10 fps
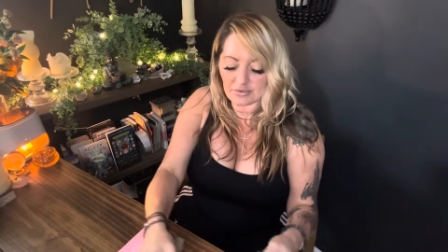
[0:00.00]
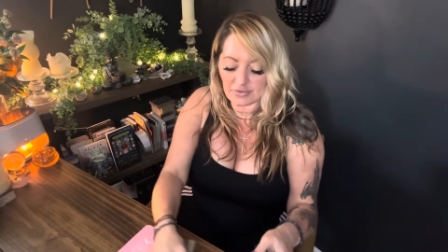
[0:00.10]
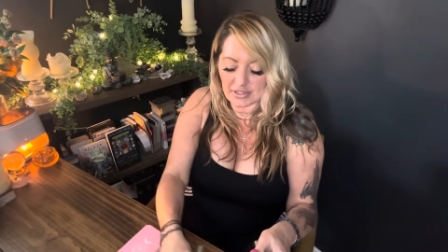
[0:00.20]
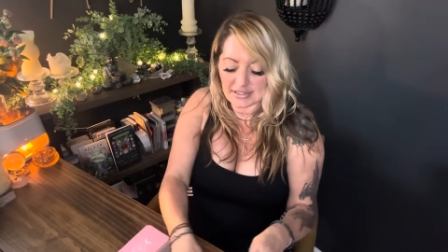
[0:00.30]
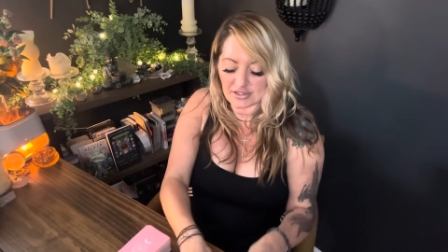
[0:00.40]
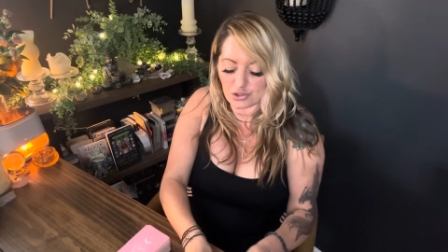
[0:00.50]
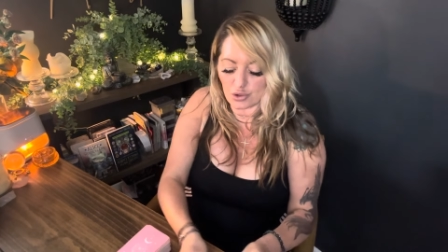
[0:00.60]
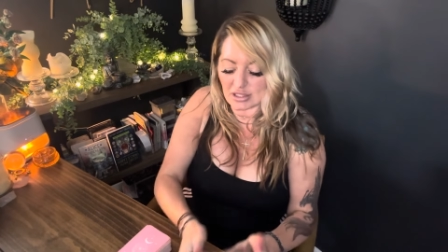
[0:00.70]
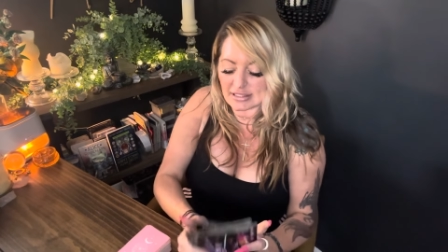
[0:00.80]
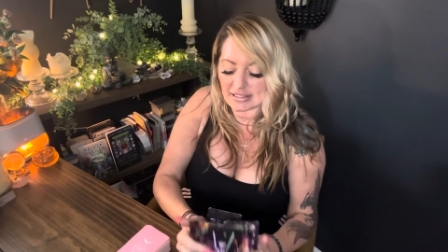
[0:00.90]
This is
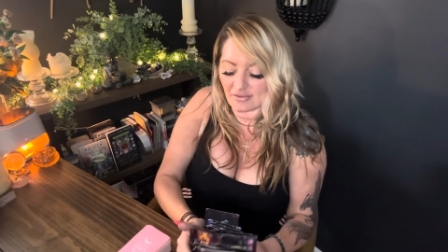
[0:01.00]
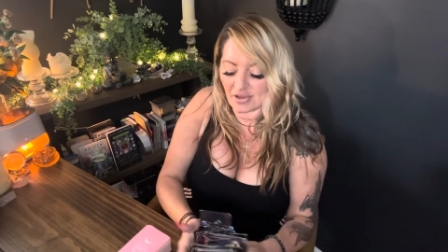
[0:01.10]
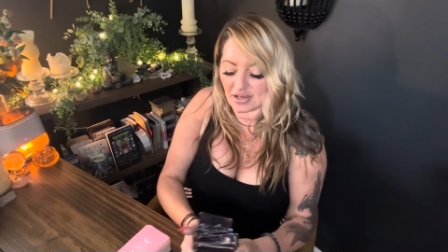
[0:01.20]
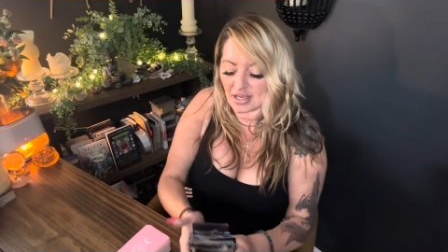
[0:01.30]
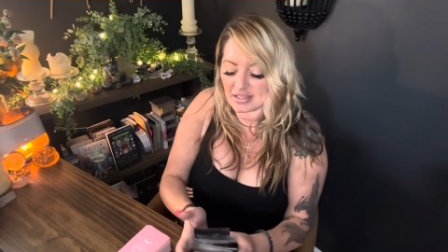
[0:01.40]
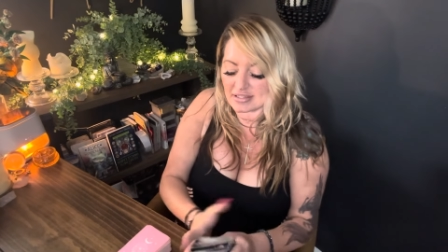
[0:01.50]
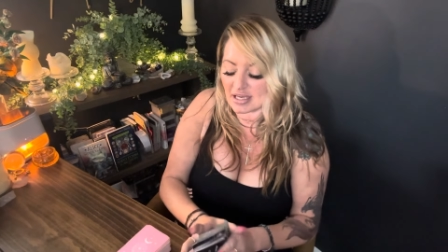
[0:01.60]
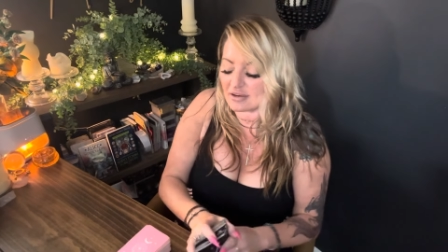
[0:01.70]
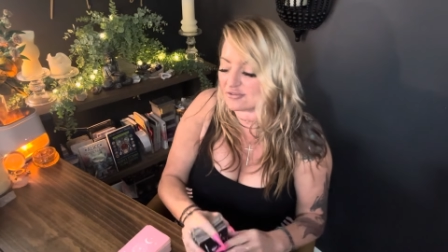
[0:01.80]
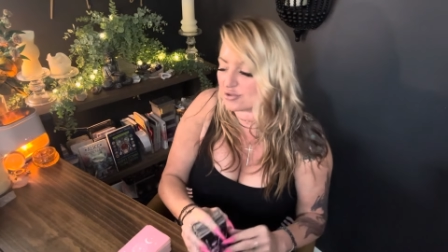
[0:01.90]
your seven
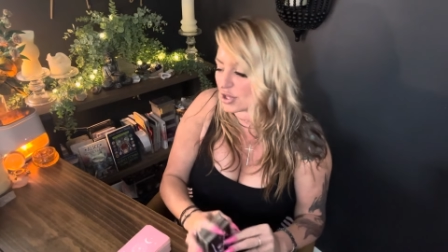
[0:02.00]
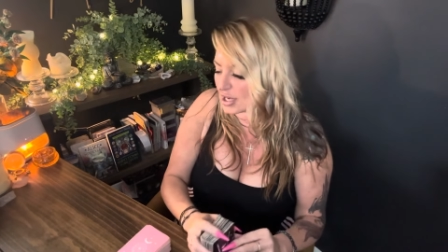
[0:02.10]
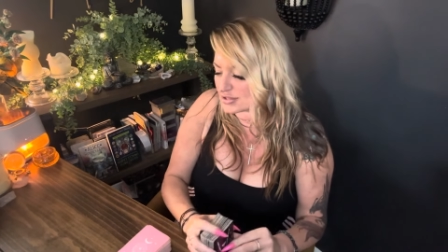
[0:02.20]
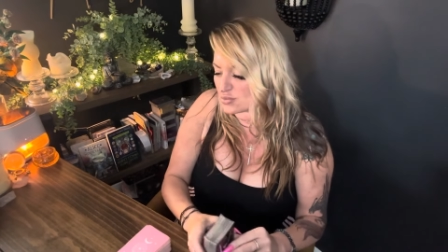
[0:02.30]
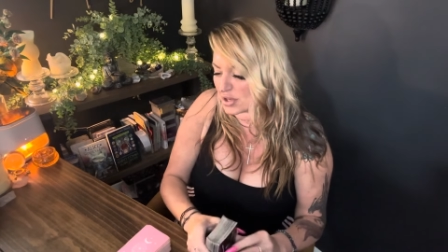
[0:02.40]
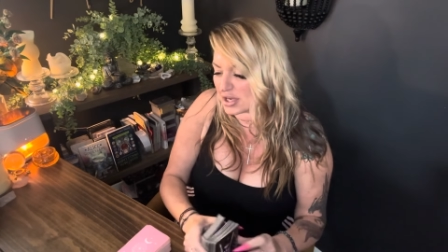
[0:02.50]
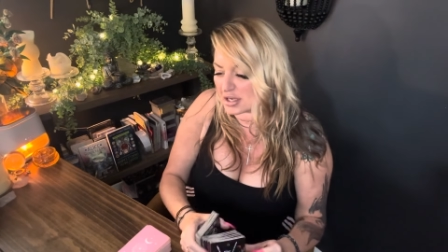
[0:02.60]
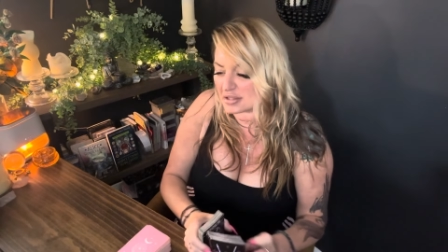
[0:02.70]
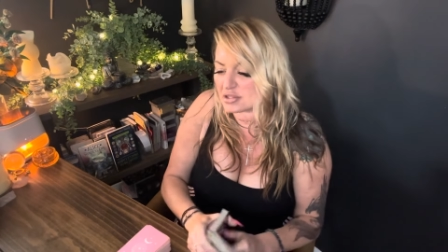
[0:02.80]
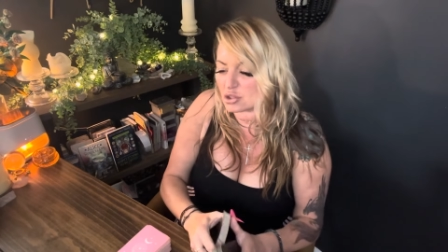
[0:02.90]
day forecast, what it
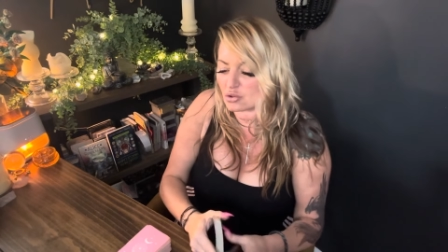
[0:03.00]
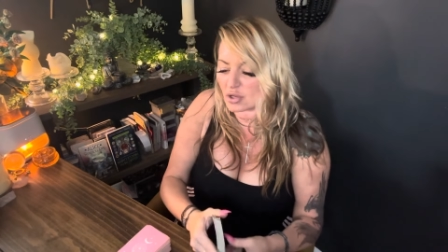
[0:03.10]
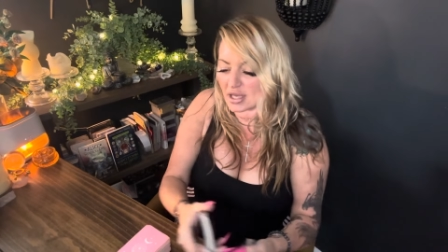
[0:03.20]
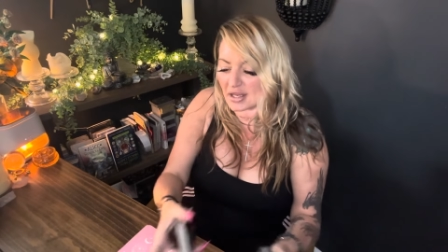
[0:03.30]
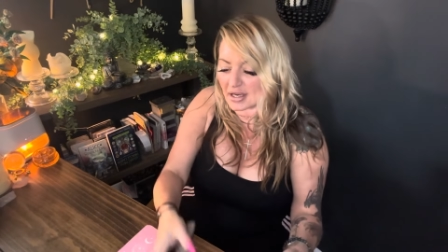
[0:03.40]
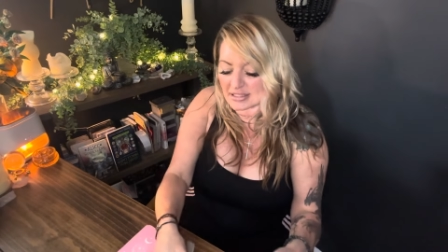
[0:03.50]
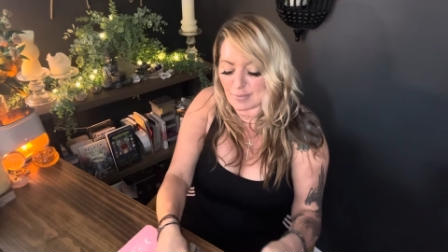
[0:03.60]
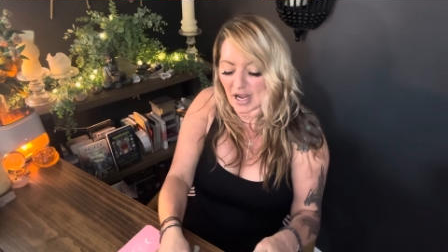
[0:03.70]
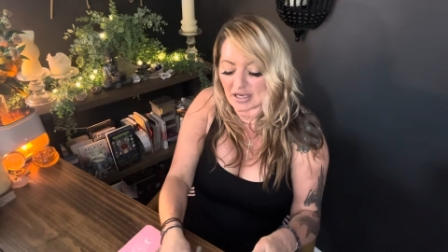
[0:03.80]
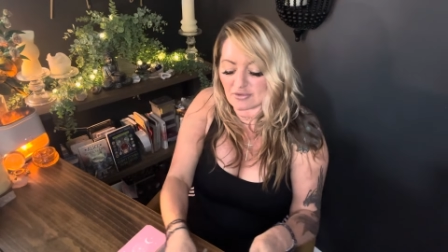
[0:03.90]
is you can
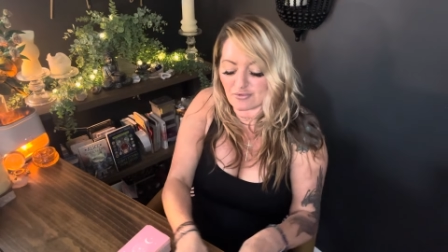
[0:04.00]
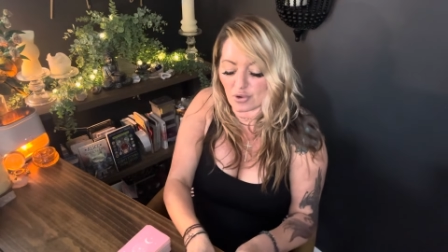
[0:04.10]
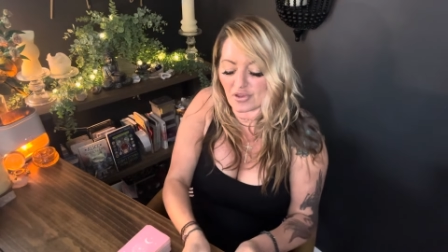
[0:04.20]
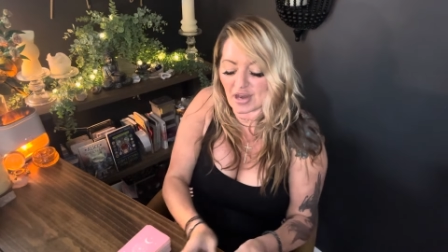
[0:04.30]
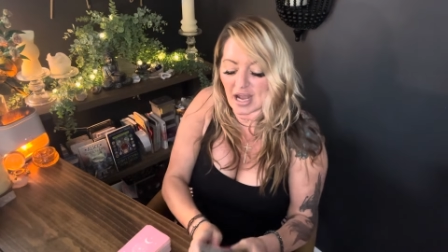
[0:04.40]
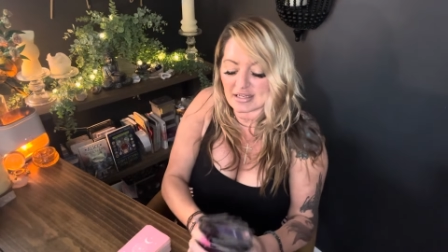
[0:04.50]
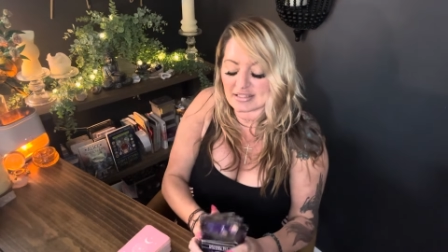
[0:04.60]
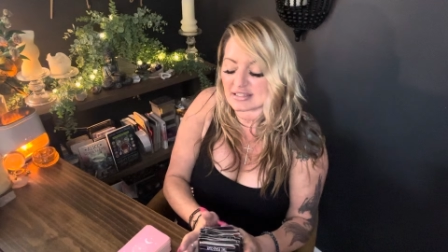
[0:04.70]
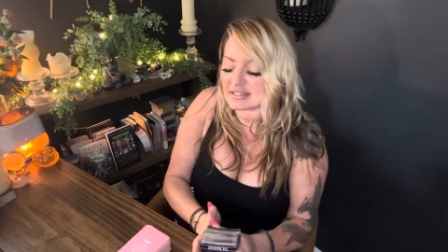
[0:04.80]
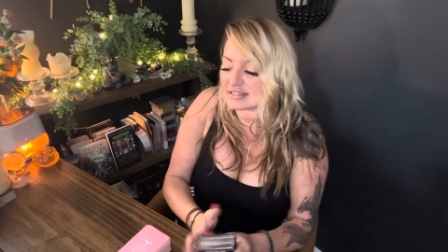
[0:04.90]
expect for the next
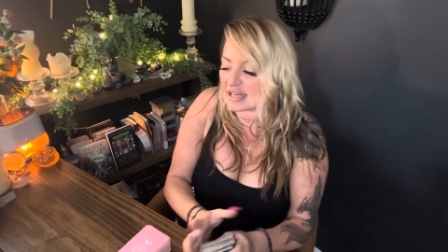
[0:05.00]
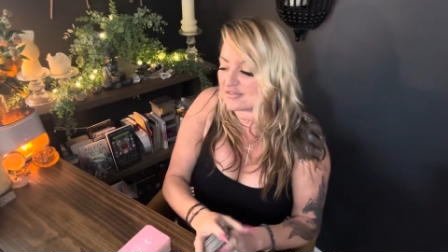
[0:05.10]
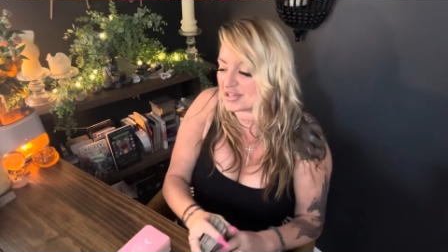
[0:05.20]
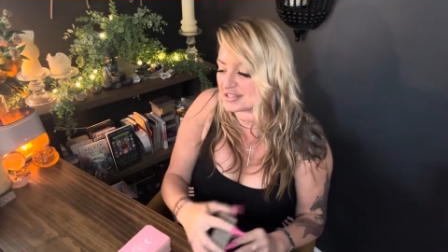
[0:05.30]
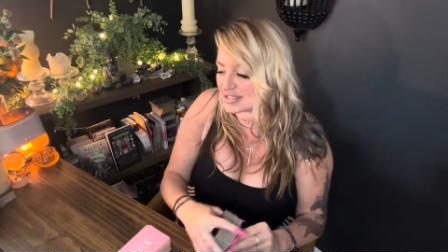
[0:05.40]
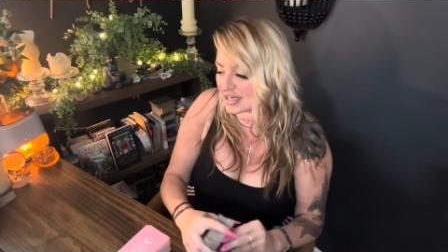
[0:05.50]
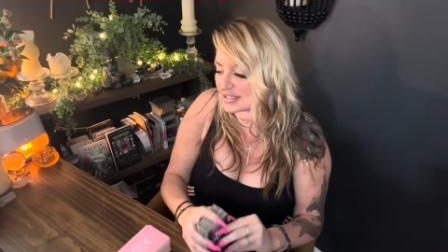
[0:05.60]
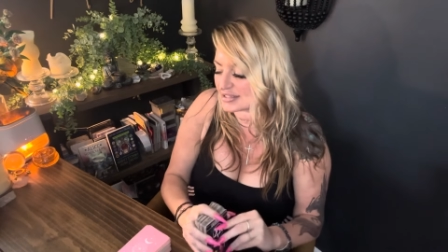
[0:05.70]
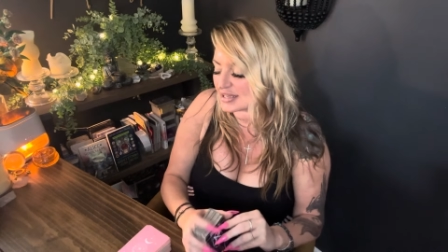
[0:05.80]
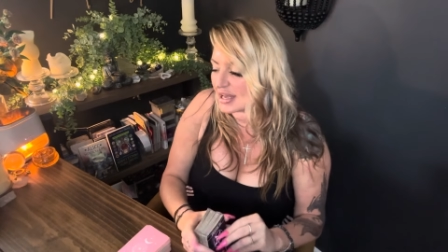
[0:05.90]
seven days